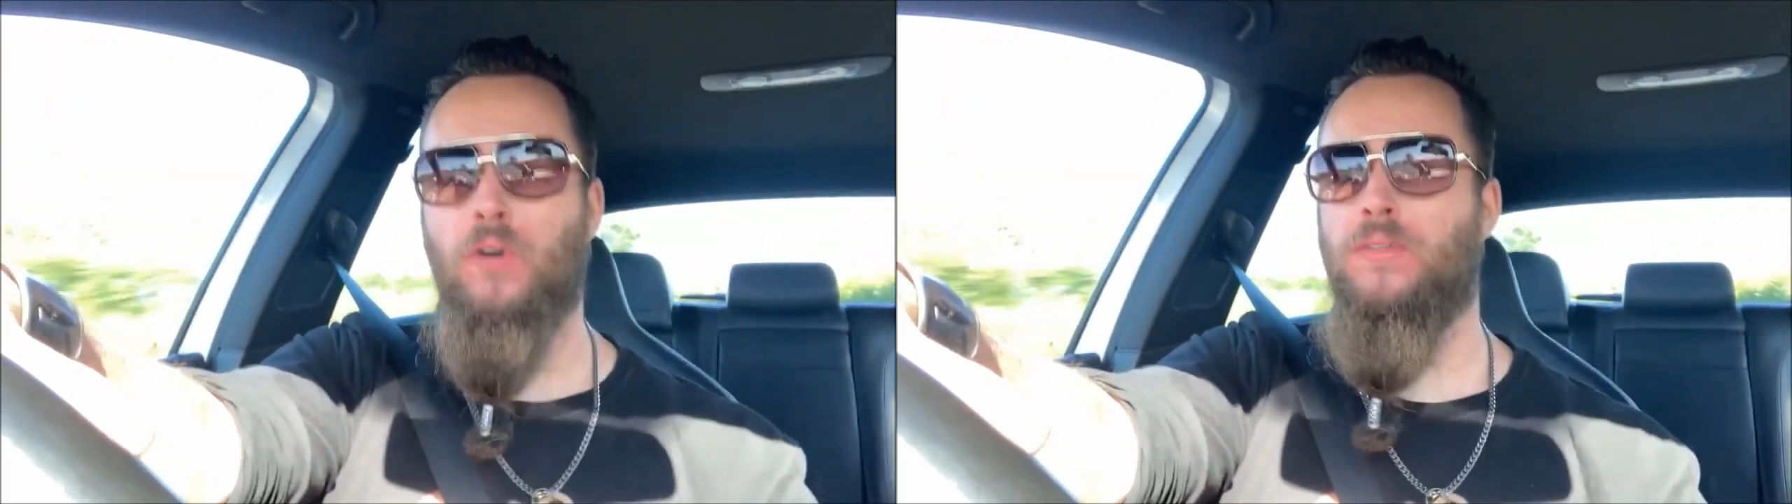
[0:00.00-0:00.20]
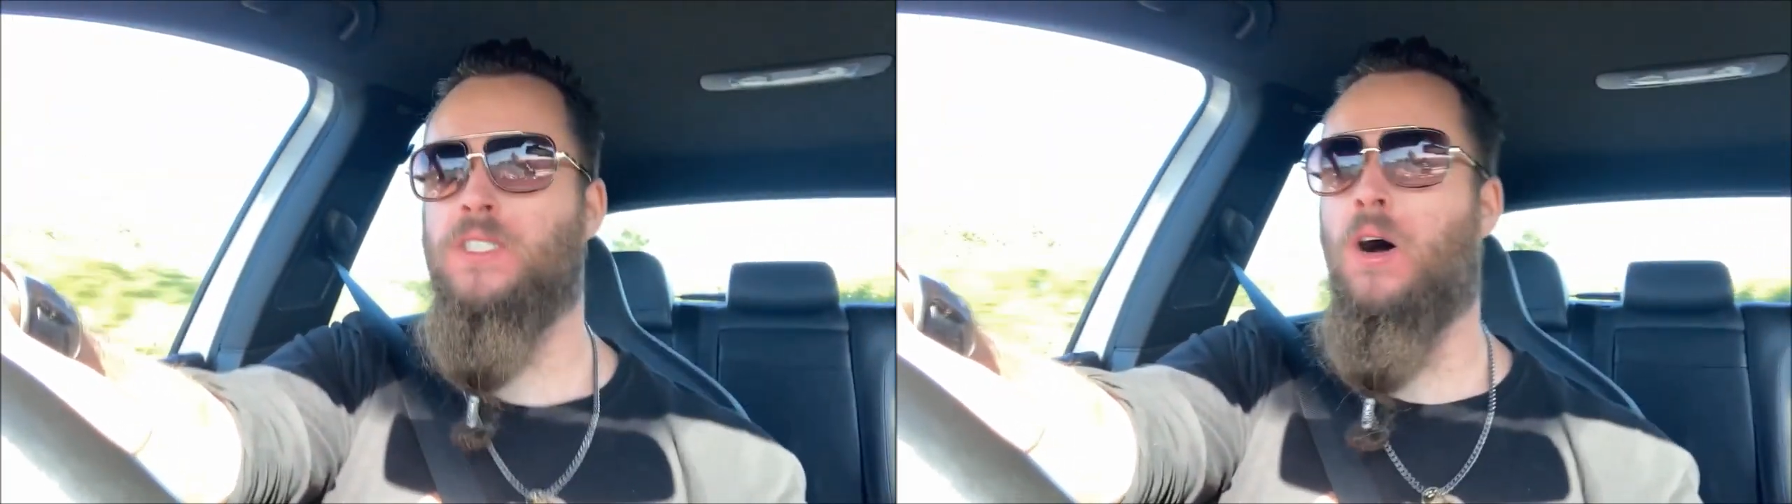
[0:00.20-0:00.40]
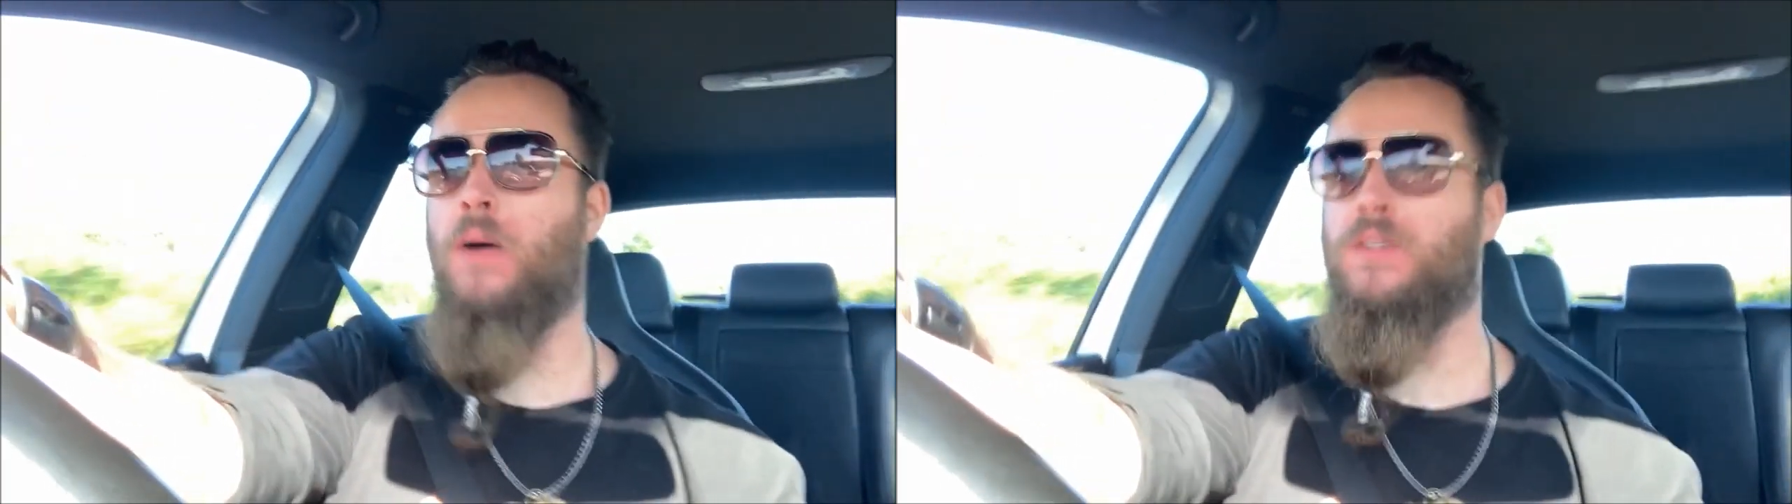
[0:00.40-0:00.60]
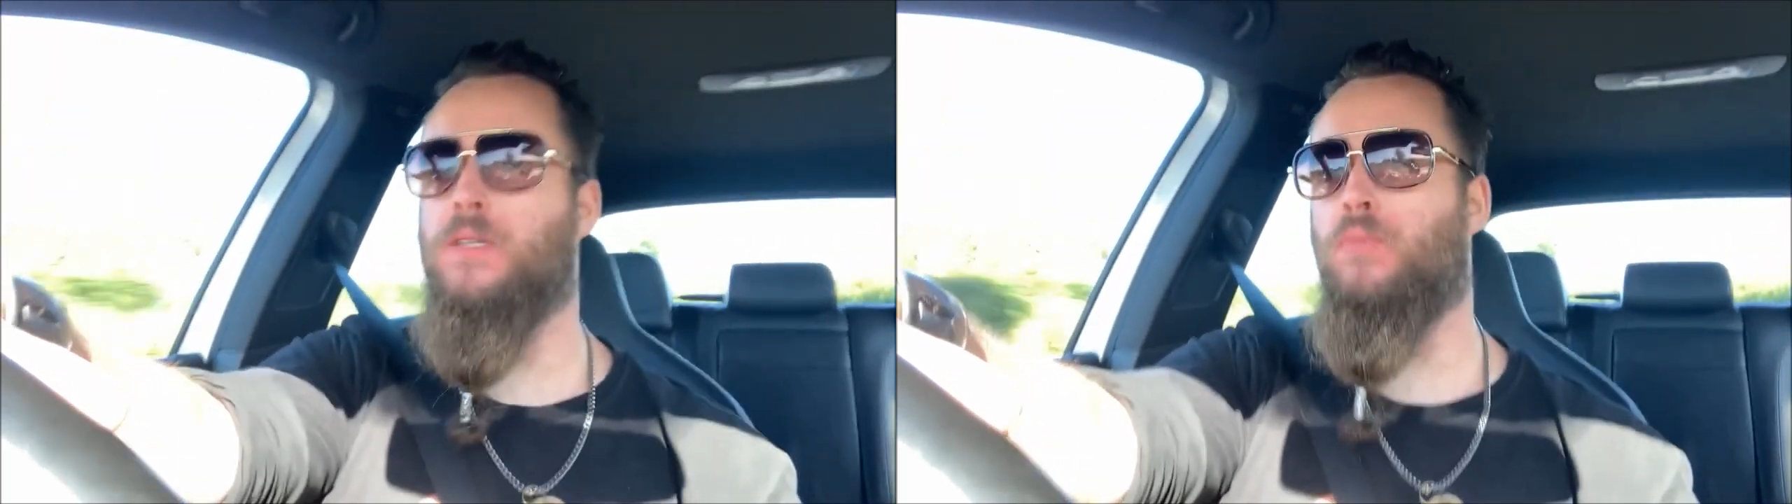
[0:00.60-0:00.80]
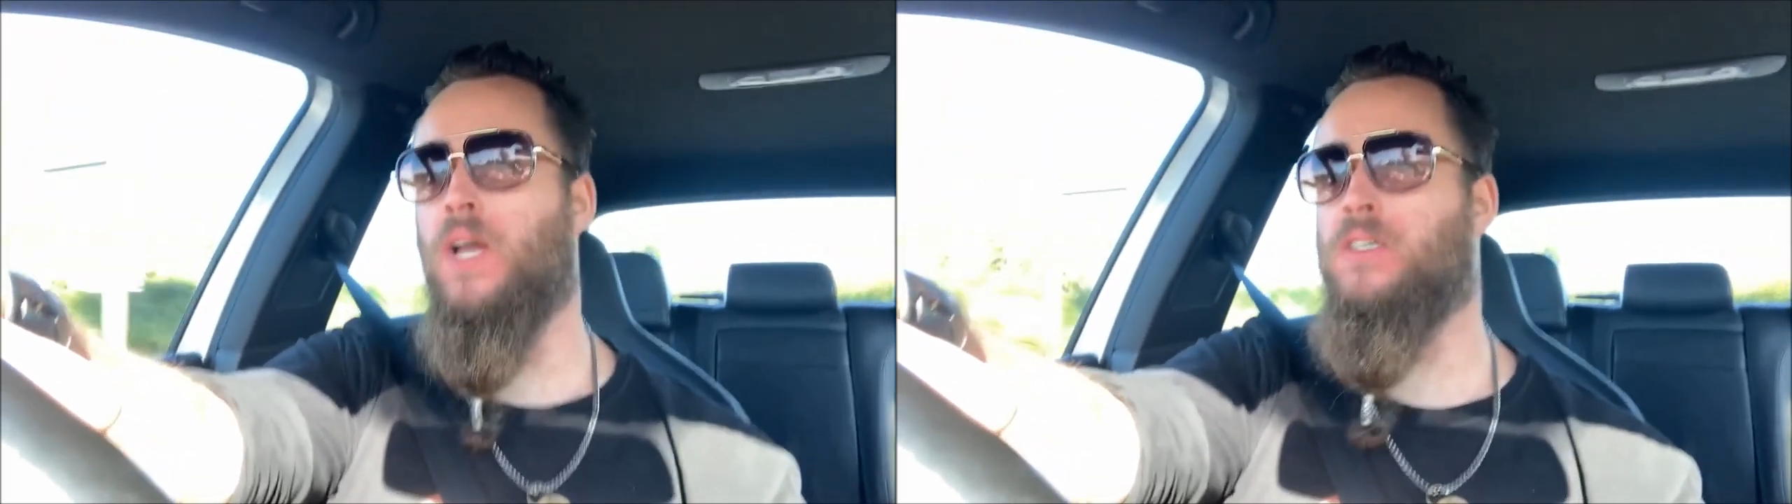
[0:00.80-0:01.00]
over time as
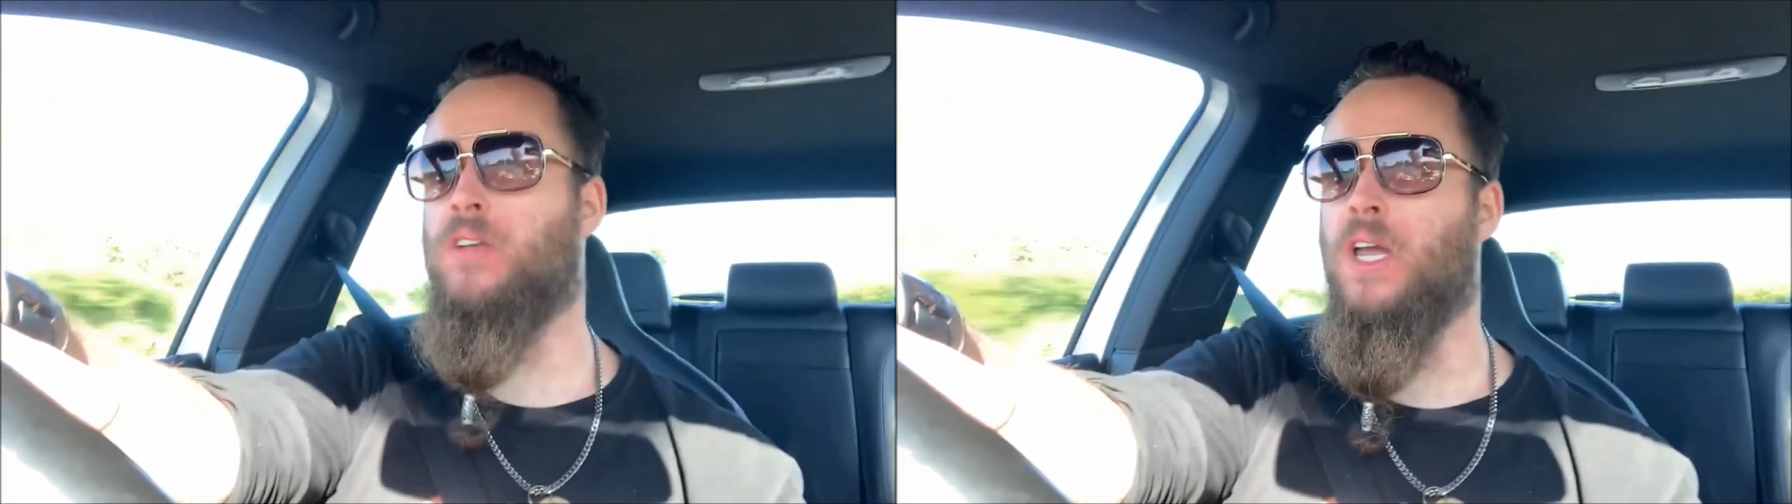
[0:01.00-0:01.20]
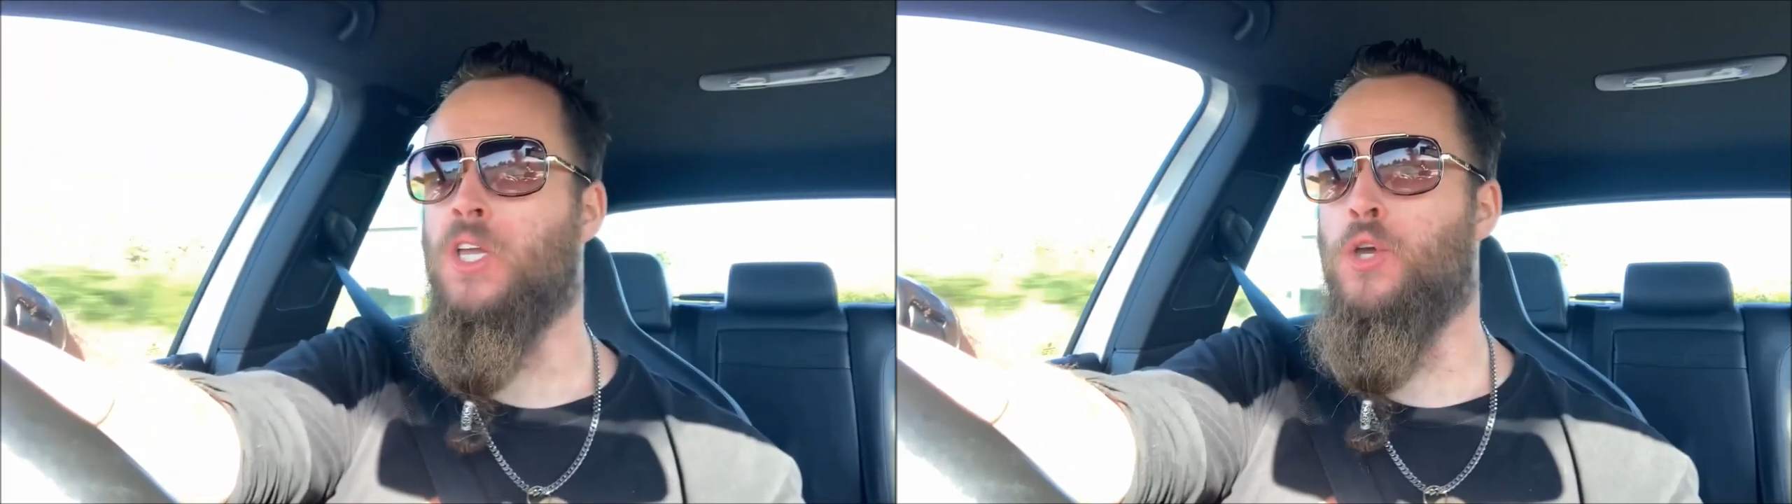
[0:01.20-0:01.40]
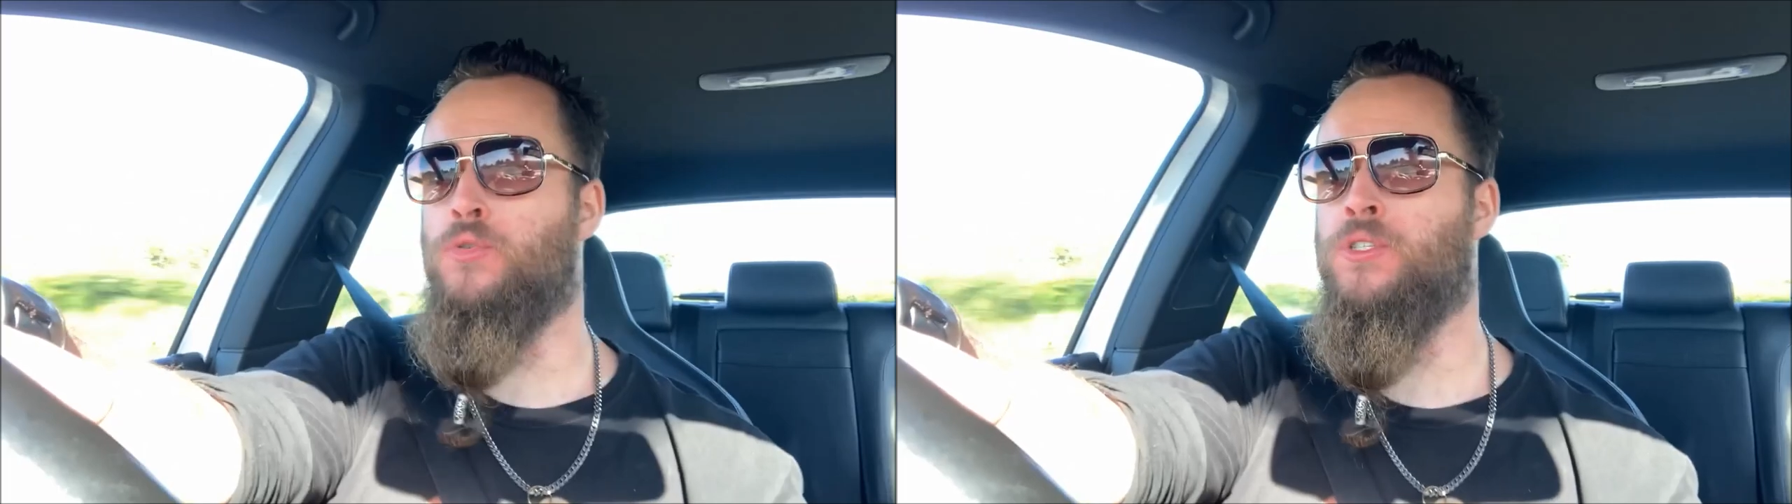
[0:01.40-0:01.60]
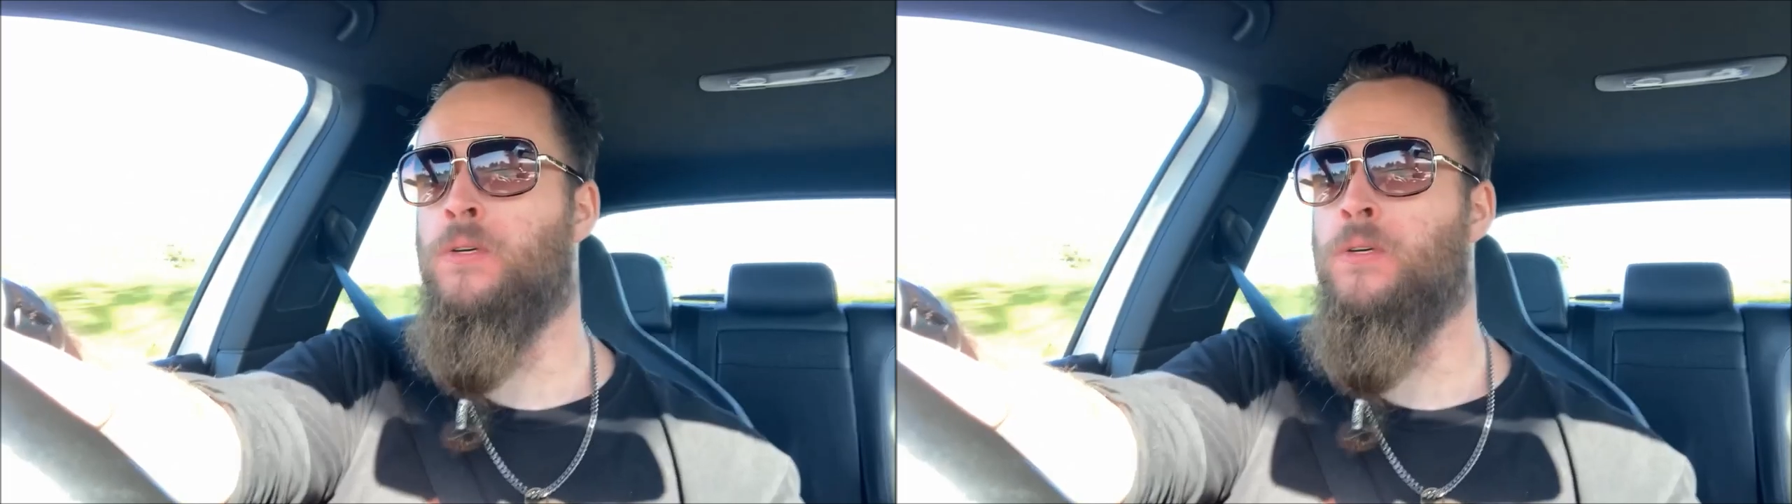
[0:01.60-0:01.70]
the brakes get used.